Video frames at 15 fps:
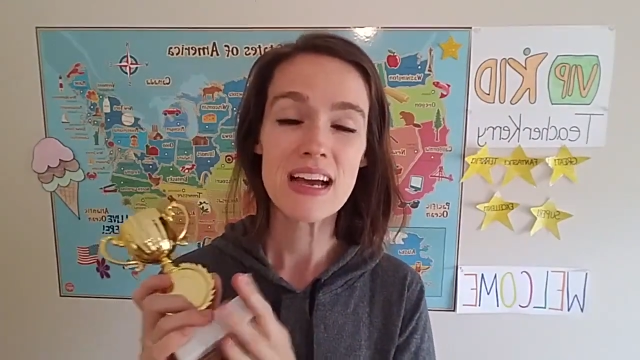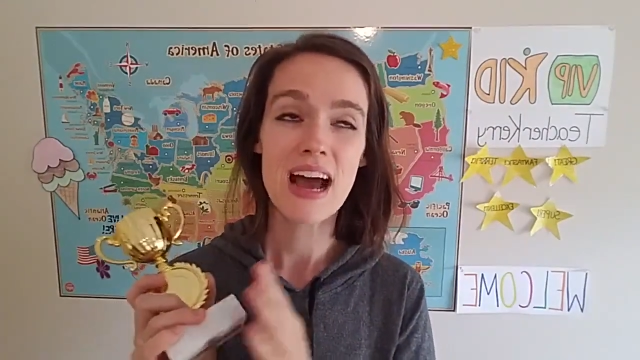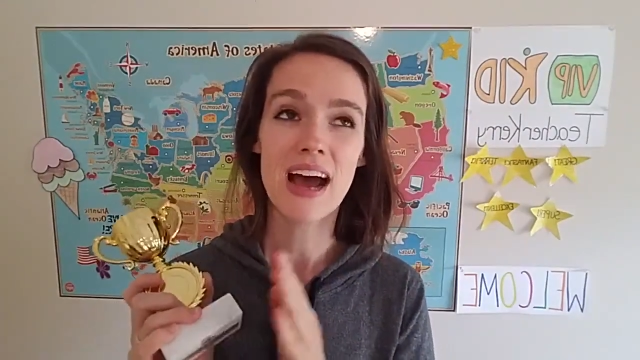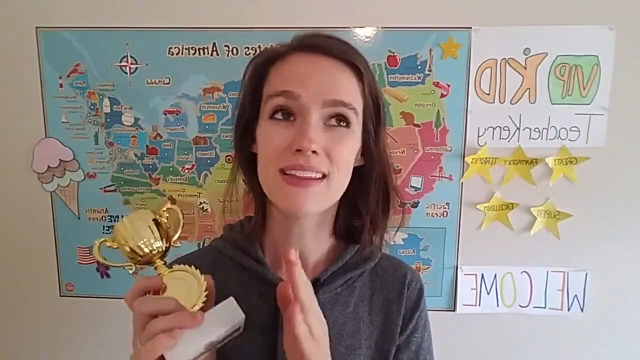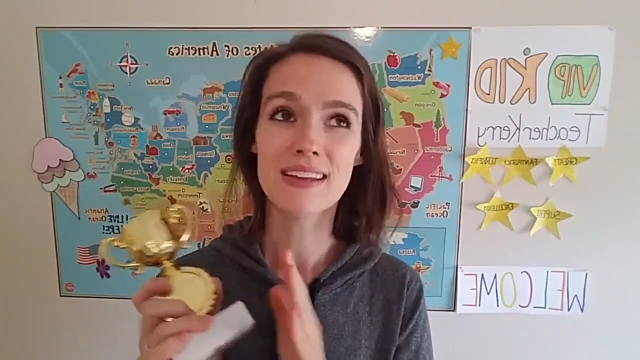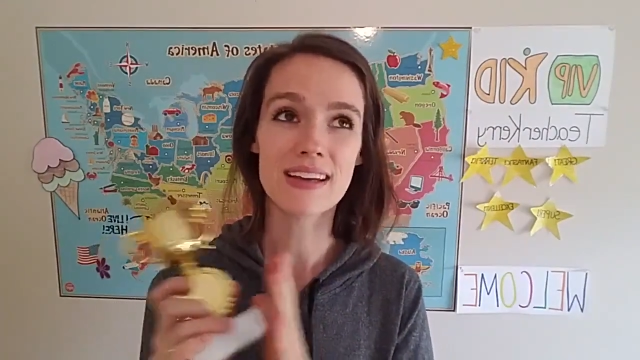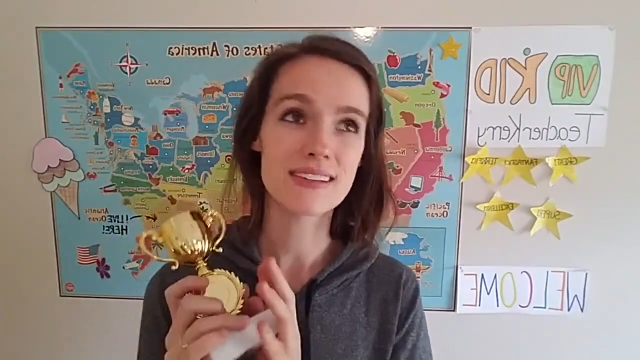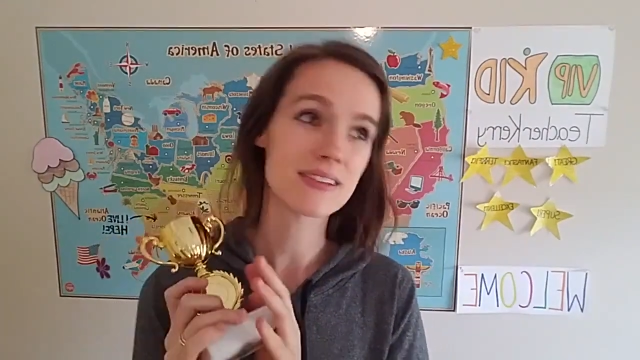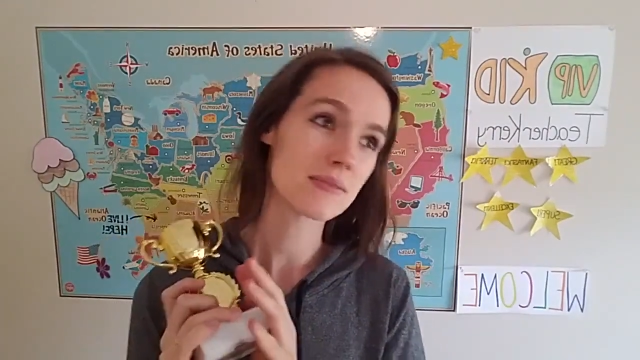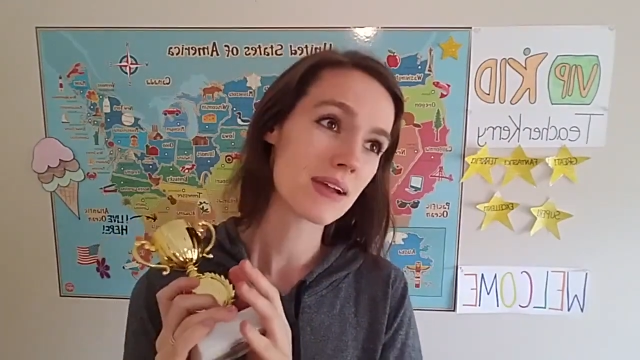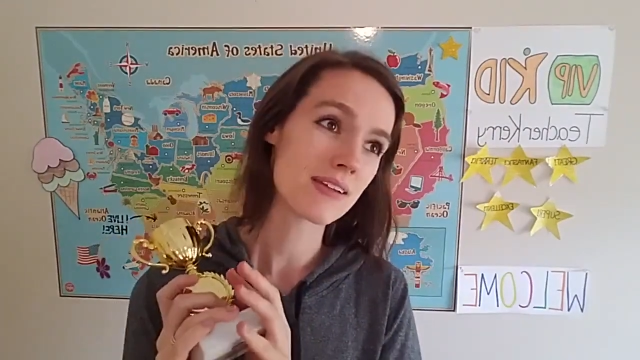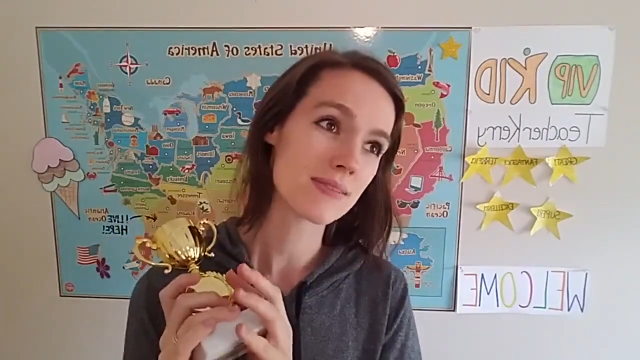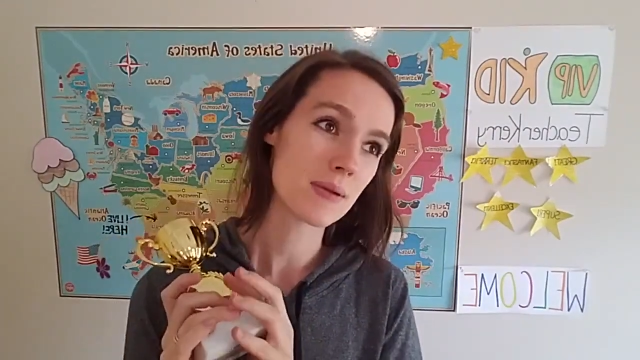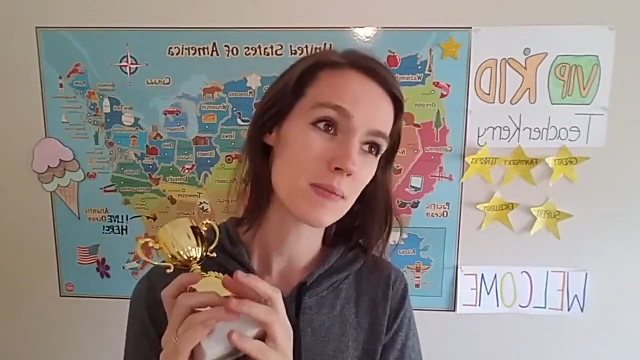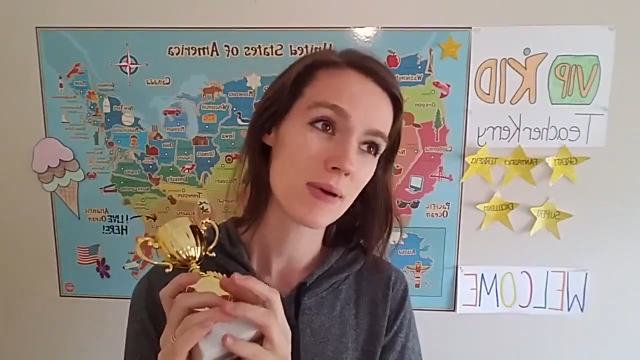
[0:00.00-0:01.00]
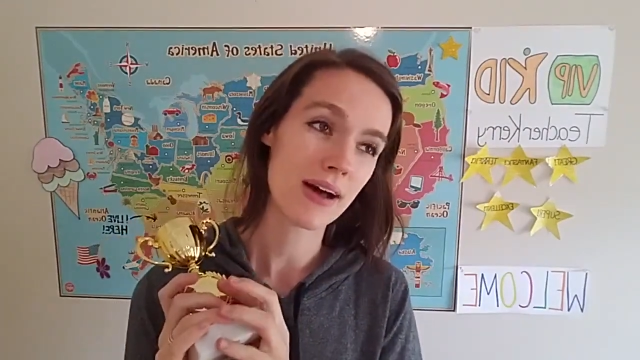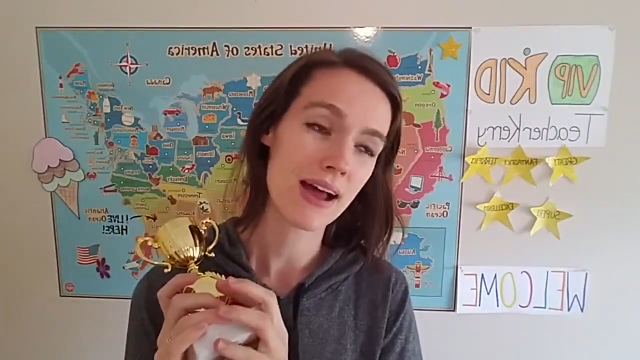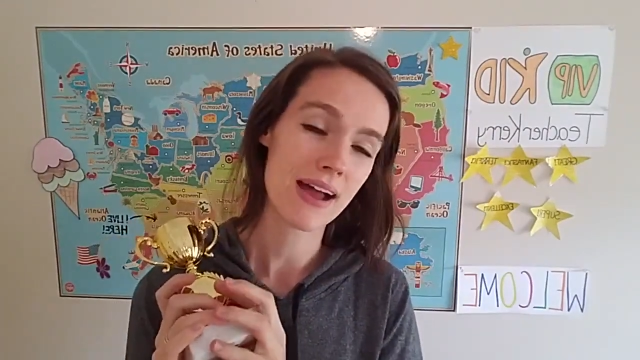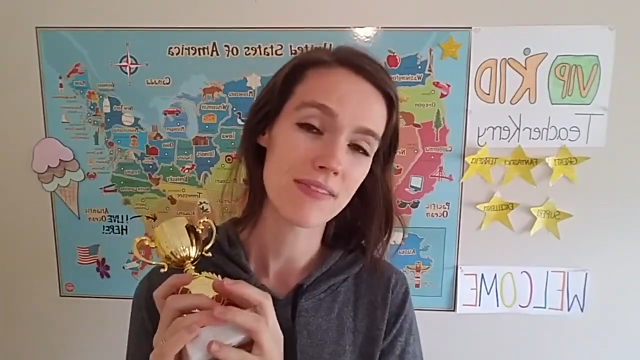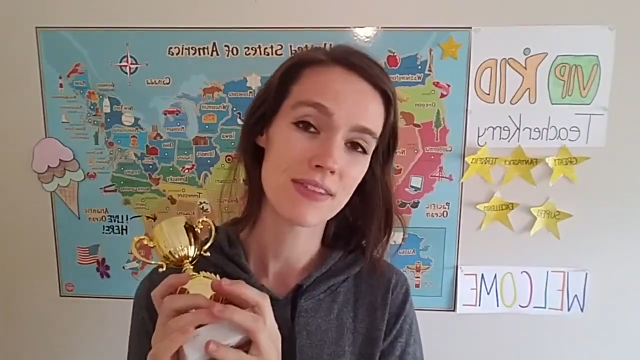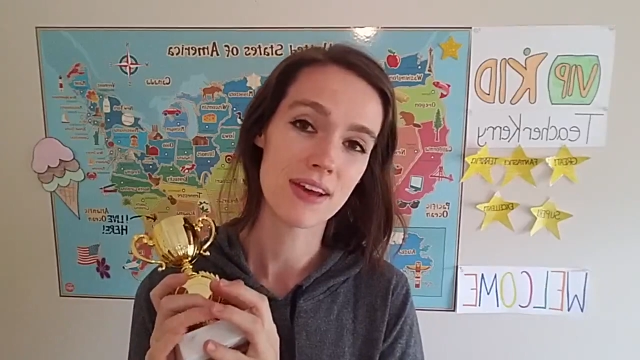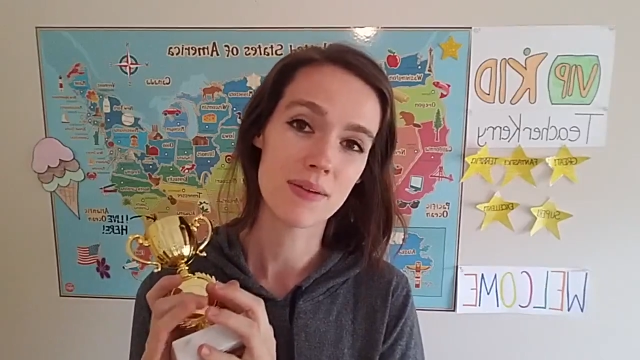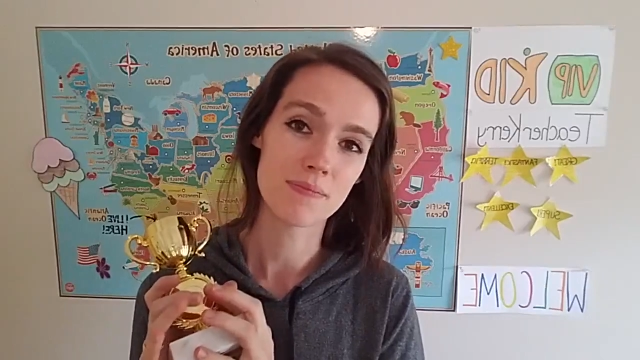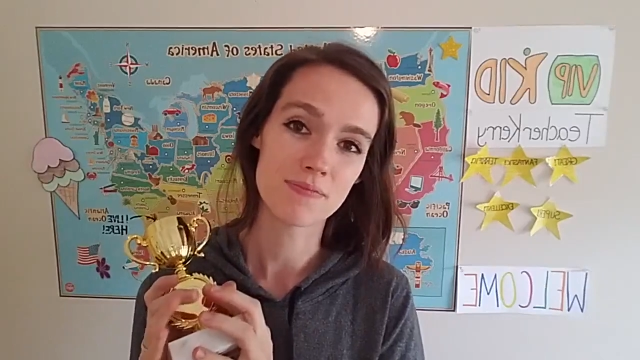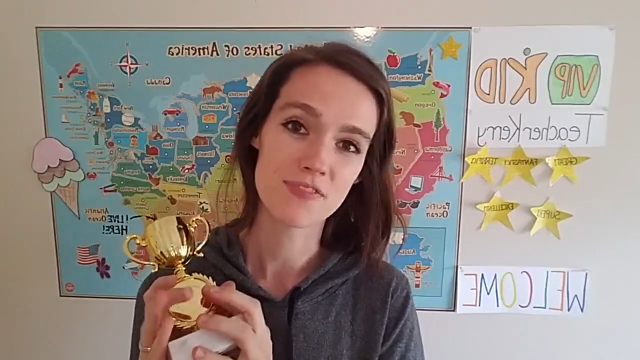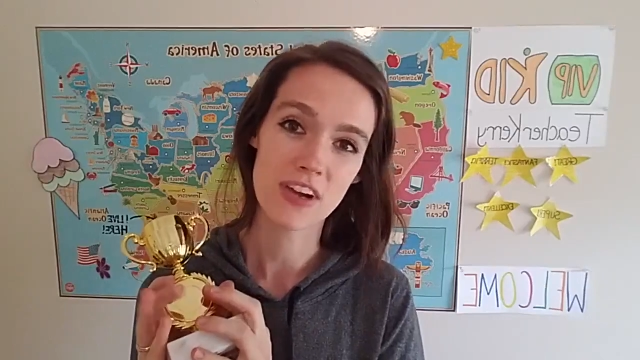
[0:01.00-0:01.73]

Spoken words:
I think sometimes people find them